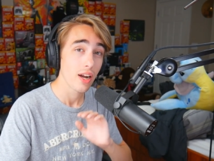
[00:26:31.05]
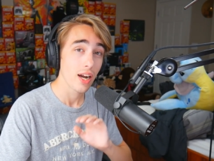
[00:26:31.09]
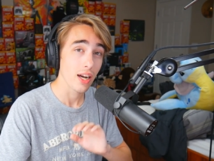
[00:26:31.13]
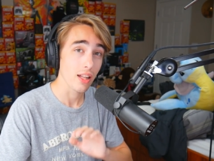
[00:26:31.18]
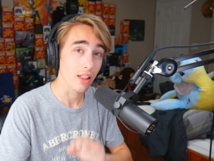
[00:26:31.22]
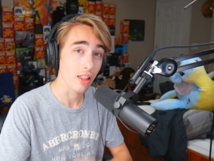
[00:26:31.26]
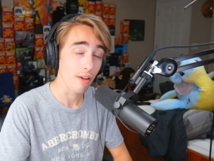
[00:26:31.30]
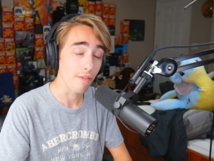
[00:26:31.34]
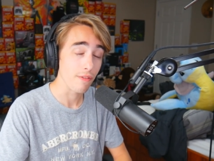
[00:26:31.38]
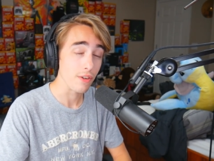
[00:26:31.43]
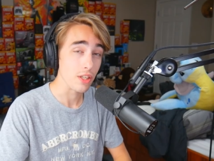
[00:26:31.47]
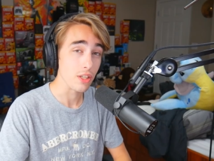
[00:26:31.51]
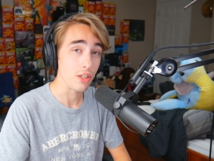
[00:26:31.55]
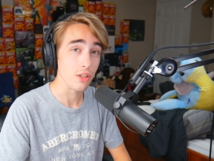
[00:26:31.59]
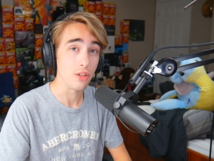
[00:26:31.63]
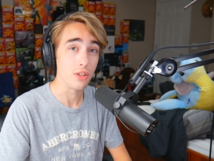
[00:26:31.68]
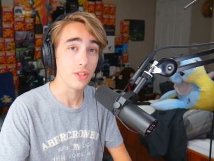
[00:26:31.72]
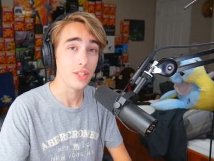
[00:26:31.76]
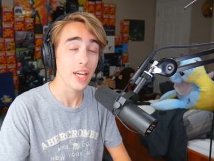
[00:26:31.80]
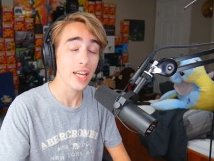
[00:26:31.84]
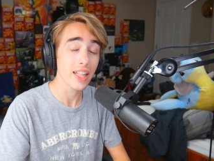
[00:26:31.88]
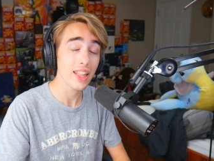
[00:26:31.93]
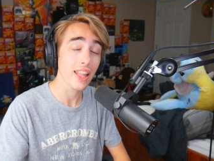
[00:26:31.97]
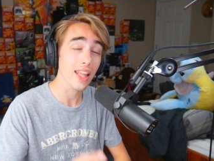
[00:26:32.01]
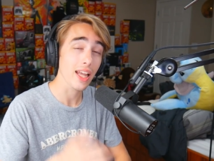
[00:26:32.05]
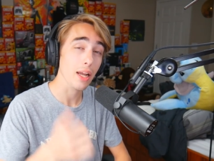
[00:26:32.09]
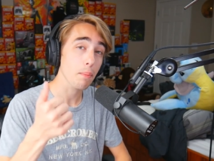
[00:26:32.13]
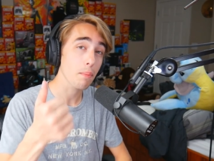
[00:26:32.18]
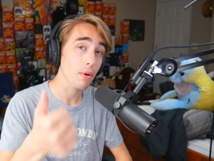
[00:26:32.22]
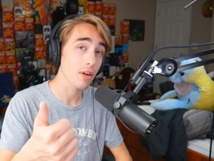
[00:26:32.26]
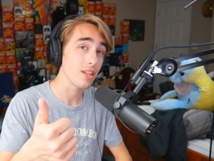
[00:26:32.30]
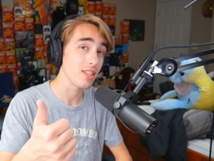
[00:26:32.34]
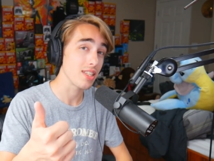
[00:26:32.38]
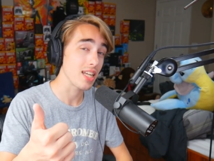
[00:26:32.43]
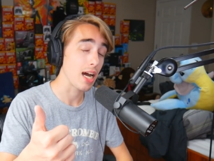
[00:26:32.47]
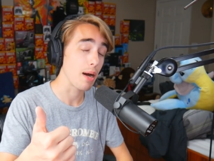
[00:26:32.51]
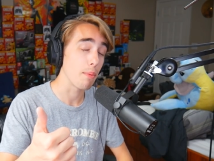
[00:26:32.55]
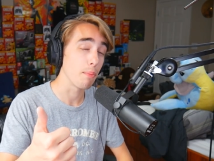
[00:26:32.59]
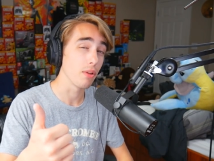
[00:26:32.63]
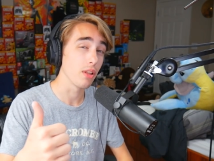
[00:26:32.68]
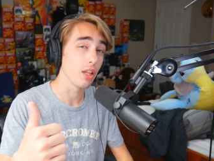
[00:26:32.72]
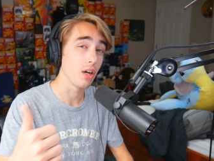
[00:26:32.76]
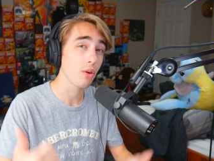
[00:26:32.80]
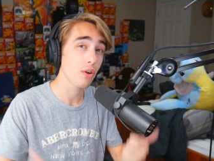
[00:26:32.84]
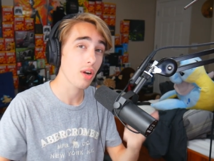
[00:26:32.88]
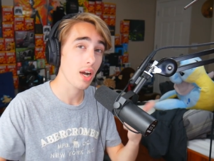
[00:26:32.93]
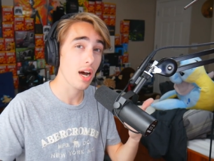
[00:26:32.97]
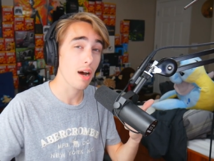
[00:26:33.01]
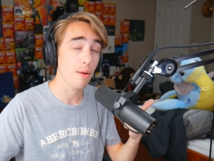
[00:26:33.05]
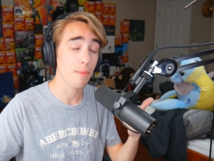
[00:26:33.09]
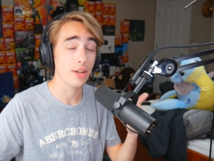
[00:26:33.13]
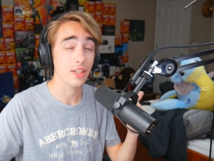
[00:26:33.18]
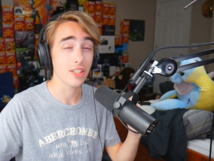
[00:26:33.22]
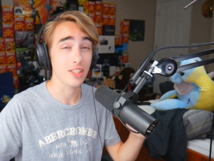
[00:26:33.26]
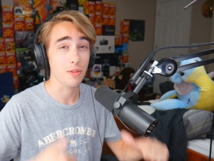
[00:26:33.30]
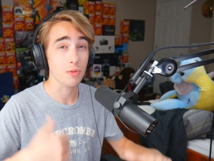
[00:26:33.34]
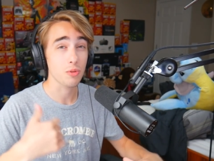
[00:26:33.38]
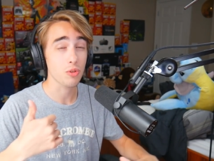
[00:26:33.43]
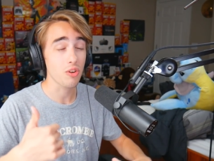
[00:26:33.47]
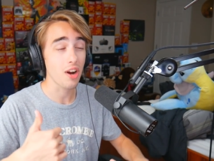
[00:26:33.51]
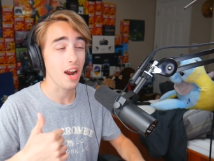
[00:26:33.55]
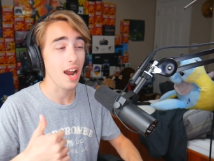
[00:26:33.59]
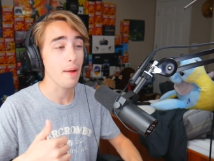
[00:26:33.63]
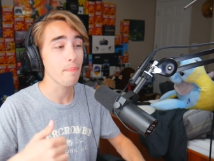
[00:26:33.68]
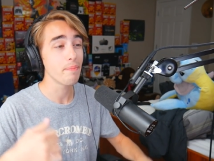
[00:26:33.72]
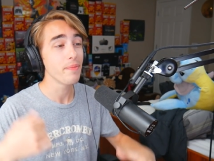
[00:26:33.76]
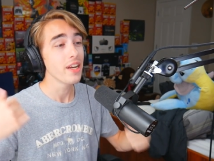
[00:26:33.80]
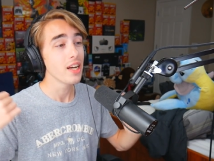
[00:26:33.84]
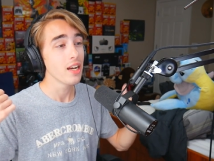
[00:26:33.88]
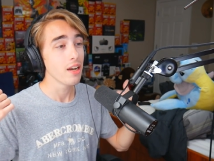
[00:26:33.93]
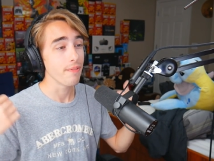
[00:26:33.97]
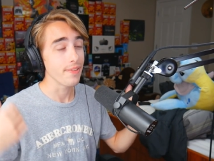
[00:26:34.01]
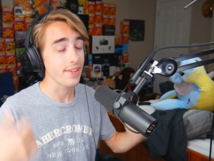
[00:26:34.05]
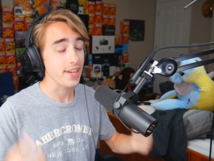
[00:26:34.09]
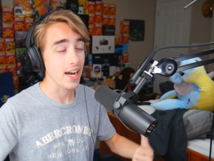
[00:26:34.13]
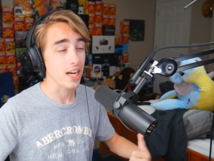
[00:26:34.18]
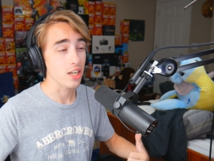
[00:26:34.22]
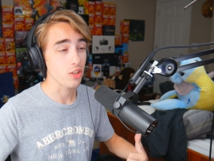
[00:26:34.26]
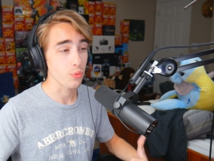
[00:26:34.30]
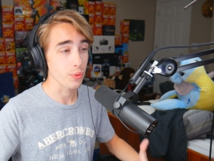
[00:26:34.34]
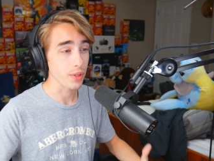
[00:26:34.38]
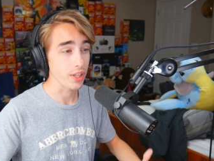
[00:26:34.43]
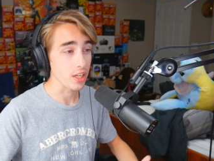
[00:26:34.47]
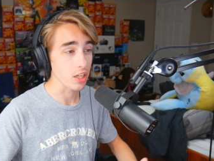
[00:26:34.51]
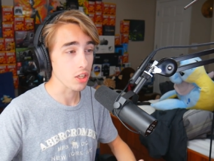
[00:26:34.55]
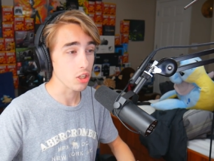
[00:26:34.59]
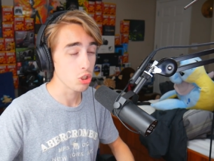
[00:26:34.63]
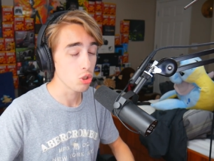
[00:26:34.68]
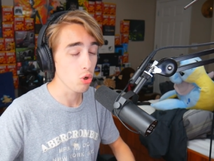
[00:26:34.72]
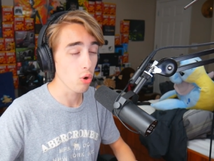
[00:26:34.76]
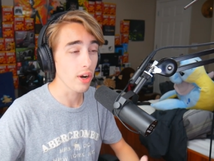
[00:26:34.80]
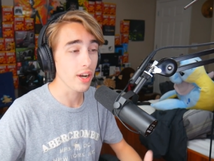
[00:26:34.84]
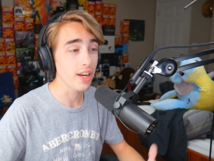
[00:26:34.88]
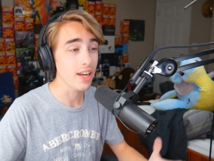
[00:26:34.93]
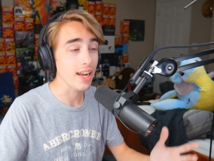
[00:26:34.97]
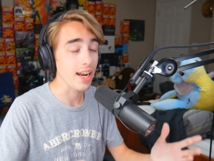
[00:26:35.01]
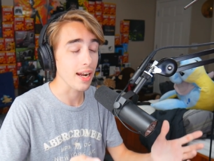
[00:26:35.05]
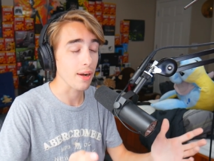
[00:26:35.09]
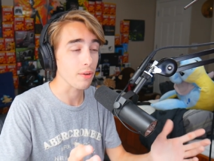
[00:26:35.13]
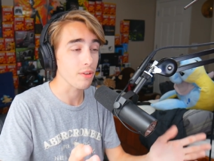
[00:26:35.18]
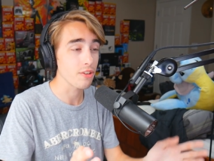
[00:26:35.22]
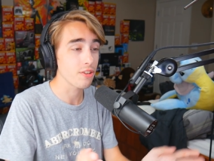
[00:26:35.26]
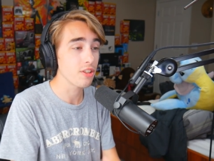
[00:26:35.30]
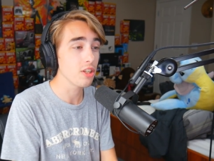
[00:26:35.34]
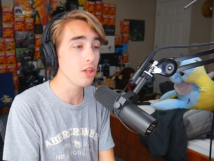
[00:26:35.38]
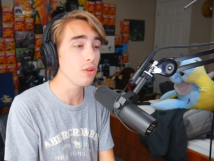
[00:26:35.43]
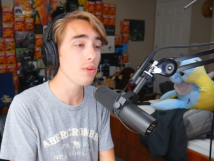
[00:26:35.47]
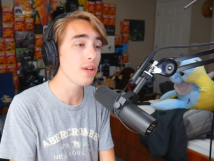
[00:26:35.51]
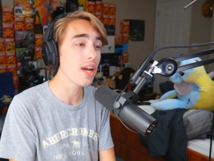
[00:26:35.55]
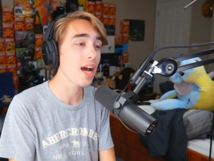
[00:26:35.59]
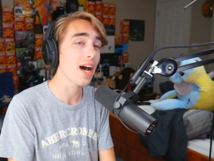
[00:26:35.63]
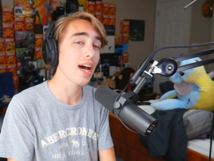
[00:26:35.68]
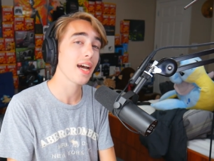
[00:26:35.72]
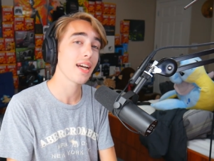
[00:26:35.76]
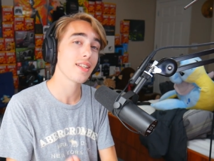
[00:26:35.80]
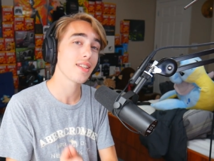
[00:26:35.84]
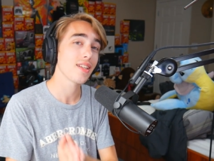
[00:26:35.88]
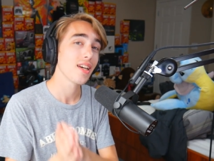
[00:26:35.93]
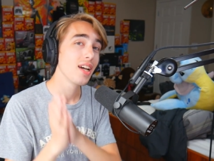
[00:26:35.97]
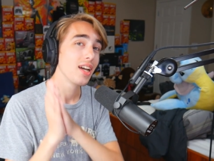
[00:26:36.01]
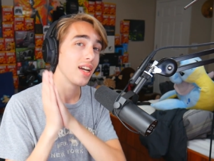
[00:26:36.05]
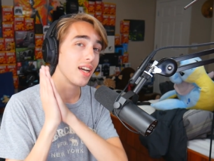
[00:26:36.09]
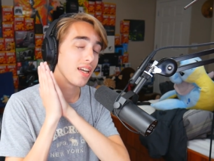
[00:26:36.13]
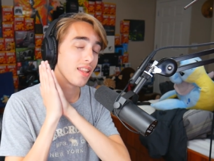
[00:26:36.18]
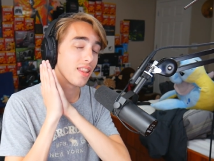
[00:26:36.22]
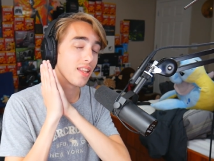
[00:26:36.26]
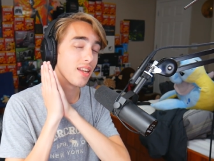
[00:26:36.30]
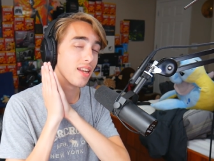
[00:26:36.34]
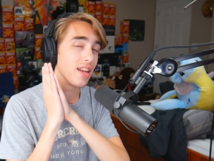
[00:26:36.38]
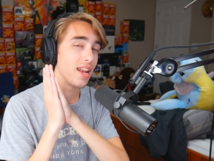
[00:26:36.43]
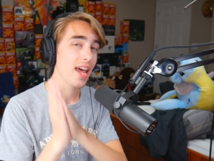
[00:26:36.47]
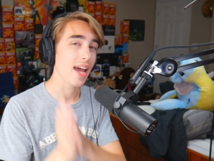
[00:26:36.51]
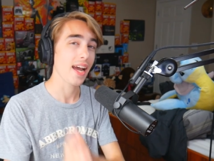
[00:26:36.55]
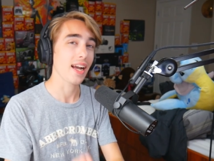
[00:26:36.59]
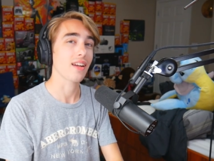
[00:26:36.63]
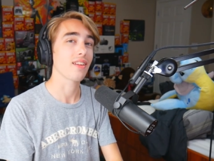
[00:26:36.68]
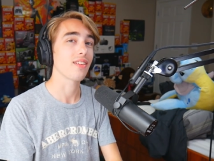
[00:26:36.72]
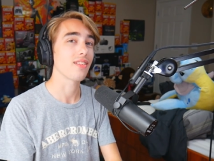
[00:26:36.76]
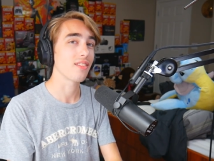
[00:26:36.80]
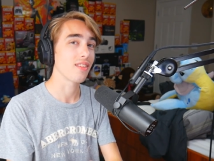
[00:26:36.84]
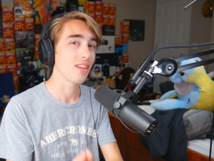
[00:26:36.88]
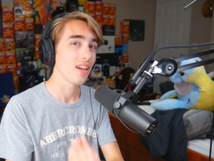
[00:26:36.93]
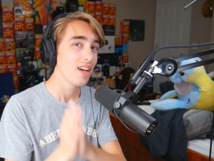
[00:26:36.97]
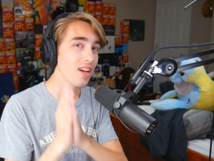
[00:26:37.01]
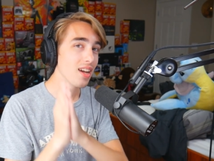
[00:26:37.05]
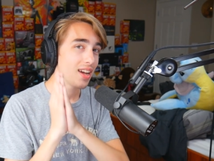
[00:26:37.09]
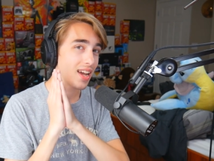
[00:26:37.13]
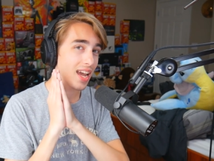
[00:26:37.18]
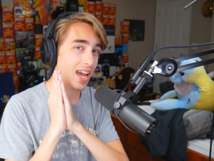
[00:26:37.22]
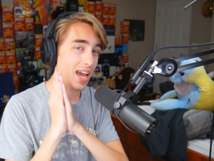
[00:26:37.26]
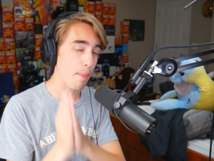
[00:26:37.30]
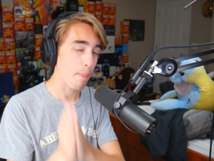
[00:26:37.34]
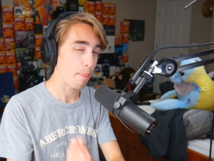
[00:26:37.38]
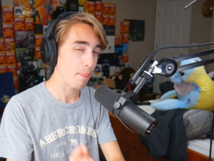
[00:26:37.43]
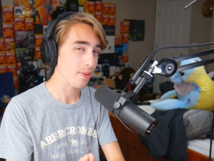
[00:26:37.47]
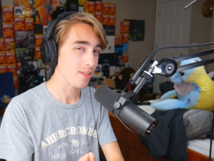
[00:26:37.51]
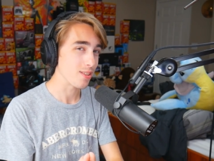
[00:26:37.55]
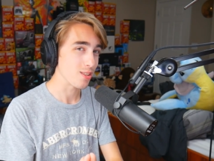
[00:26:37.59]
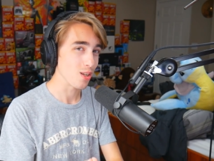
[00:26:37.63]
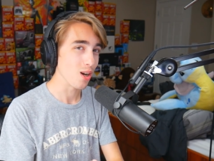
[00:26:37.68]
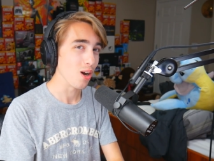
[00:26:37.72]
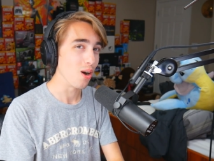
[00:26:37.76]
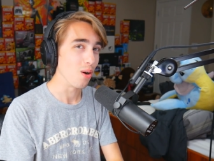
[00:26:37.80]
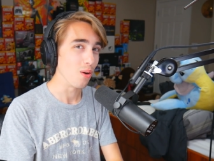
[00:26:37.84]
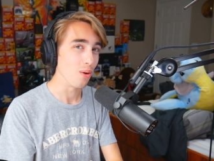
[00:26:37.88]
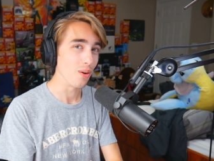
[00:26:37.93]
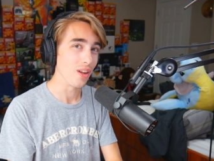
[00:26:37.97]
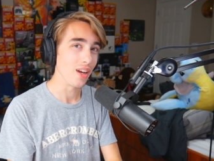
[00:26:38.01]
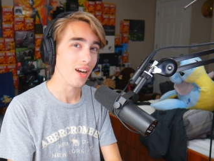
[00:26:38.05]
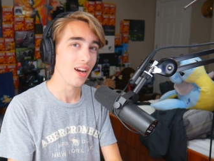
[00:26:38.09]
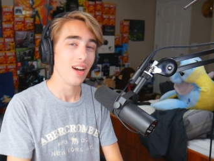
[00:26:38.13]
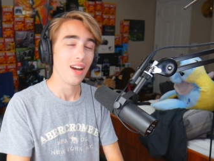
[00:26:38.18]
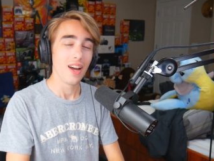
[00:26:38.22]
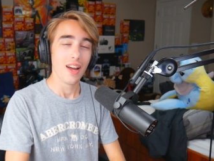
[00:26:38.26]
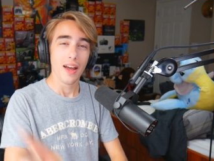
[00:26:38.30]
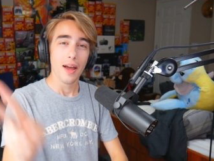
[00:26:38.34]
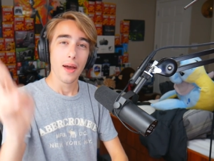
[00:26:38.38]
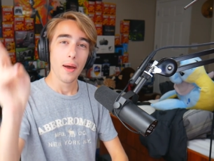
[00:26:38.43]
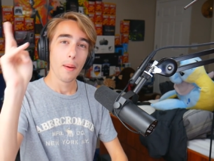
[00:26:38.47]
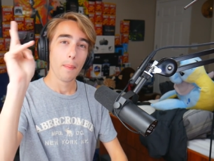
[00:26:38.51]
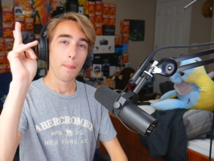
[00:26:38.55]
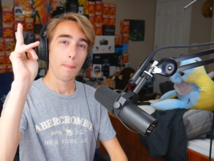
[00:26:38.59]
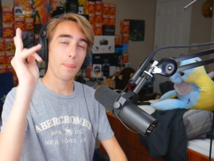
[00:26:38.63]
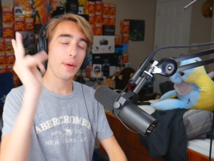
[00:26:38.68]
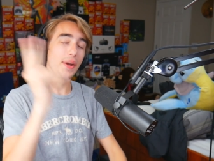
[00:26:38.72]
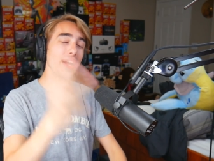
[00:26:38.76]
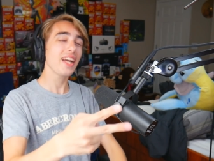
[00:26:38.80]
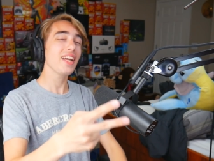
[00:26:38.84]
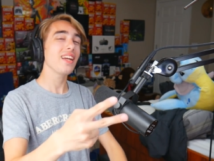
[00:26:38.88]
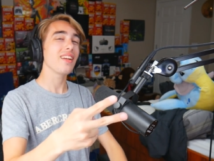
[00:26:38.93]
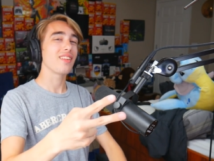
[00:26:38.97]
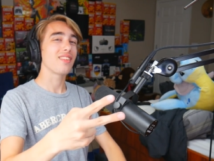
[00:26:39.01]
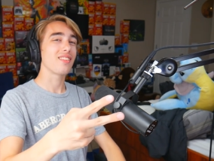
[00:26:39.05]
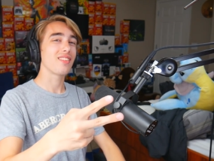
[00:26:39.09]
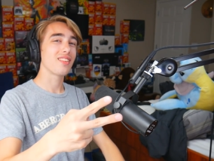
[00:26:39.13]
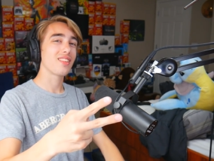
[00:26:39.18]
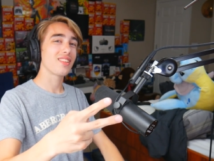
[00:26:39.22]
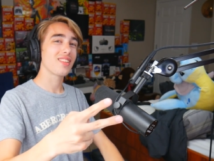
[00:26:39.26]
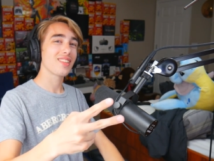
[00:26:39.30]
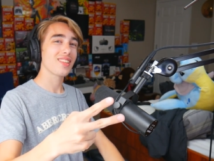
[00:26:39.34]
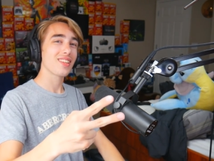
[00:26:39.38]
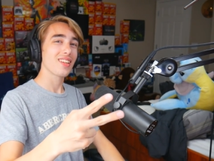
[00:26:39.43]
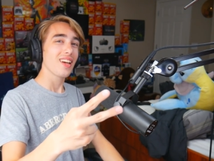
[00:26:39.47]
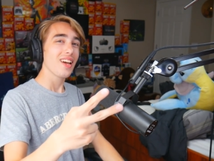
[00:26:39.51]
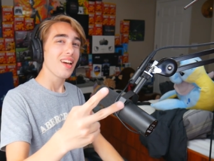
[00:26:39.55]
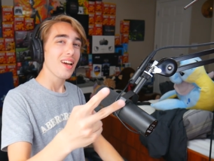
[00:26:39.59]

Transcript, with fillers: I love you, dudes. Hit the like button down below, comment, and subscribe if you guys really enjoyed, and I will see see you guys in the next episode. Peace!